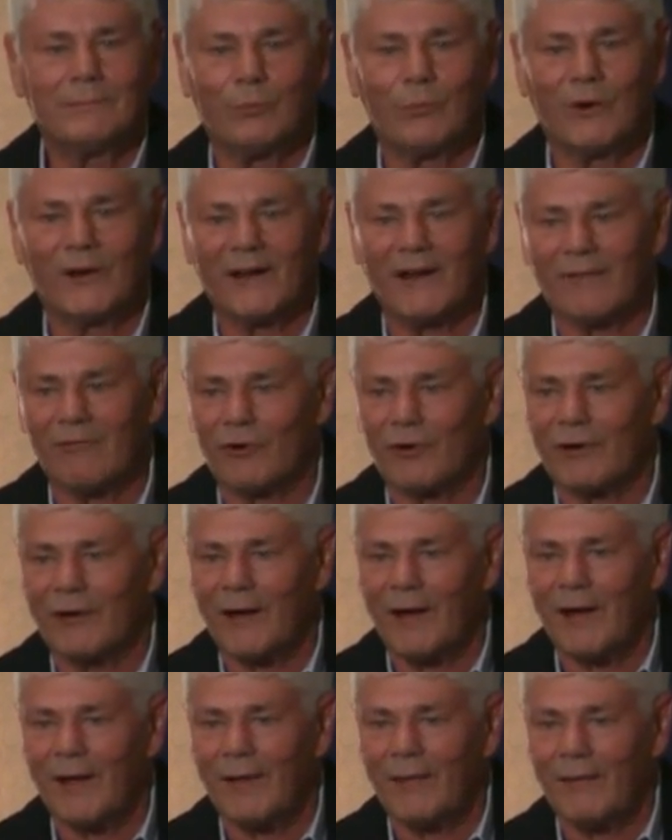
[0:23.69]
whatever.
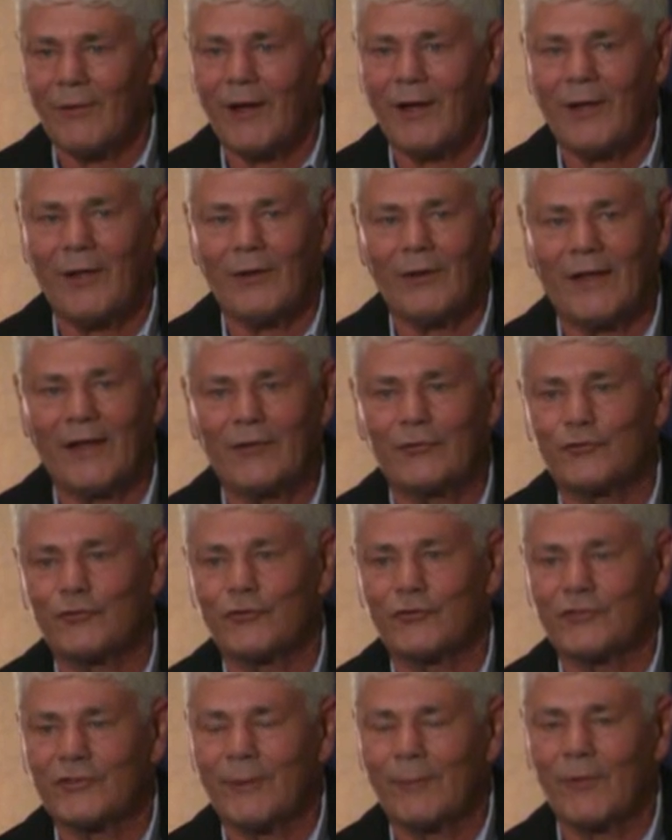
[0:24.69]
I'll
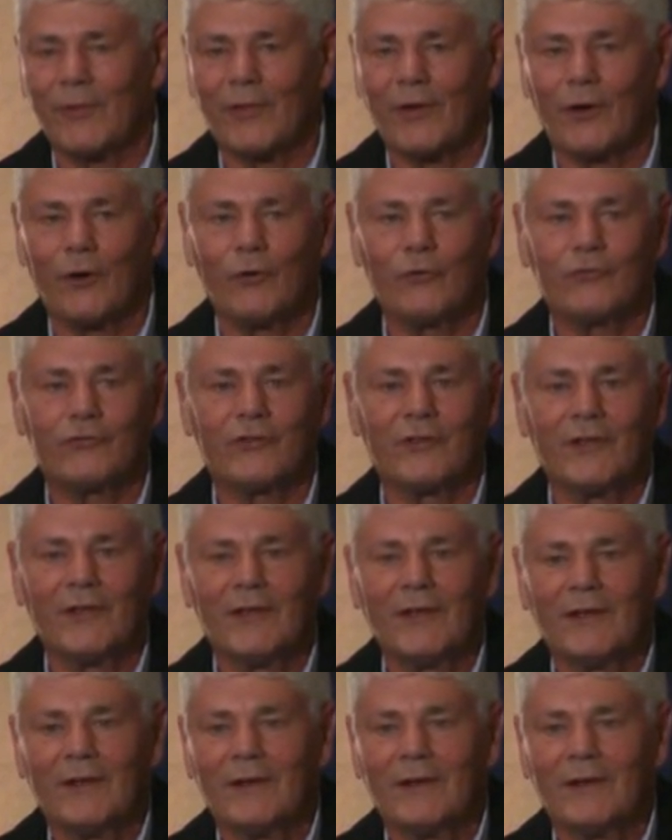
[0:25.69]
answer some of those.